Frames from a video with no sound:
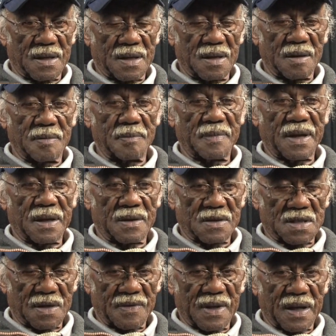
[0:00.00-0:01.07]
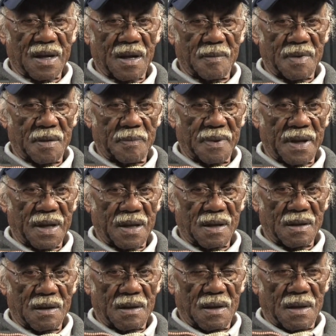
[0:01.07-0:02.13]
and then Bell Chevrolet Company
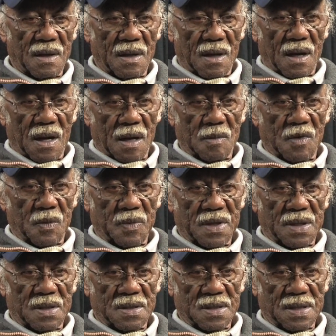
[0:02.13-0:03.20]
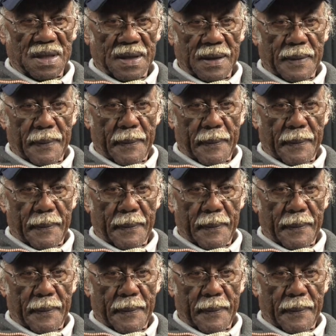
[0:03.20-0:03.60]
painted automobiles there.